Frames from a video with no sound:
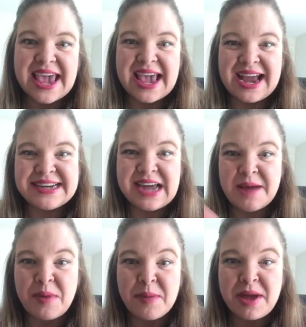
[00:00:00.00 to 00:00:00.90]
And
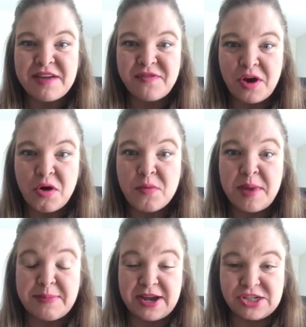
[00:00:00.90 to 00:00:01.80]
I'm on my phone.
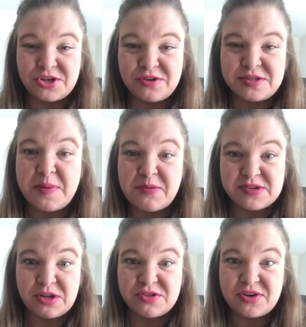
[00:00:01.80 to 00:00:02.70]
My pictures, my
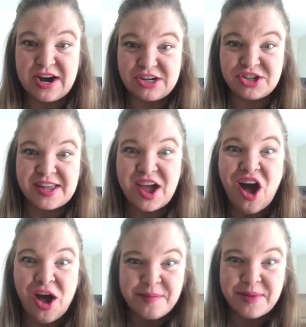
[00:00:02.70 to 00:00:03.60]
results are actually
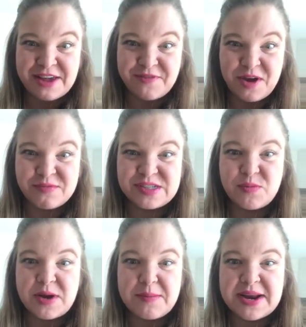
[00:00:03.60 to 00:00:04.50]
on my phone.
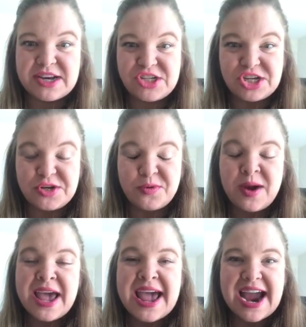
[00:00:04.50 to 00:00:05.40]
So, what I'm going to do
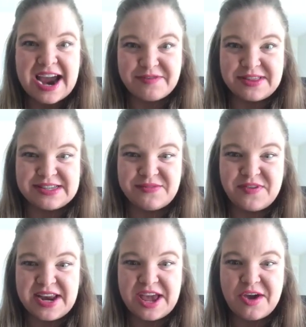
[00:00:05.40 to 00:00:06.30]
after this
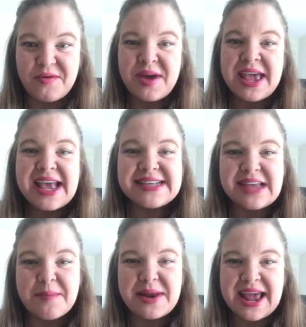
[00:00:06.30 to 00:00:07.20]
video is
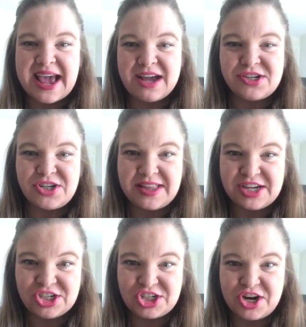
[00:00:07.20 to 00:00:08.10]
I'm going to
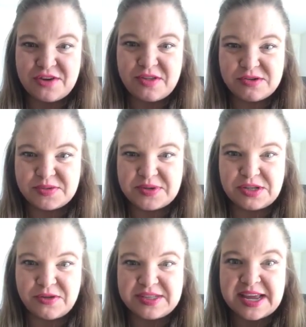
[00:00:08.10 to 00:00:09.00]
actually share those
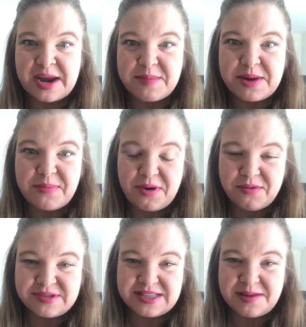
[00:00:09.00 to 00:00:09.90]
results and I'm going to
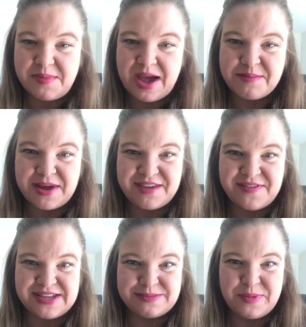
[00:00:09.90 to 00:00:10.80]
post them on my
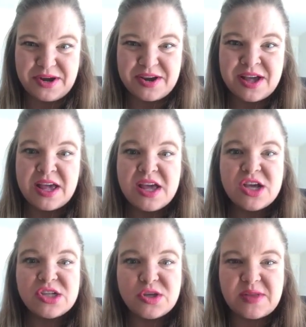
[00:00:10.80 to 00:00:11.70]
Facebook
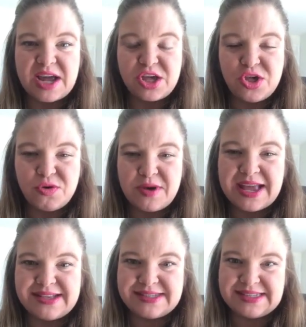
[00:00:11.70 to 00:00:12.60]
so that you
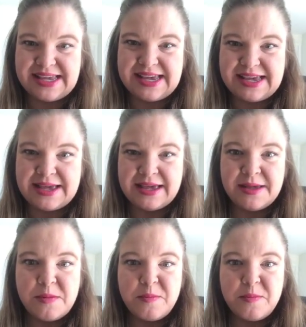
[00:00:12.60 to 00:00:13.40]
can see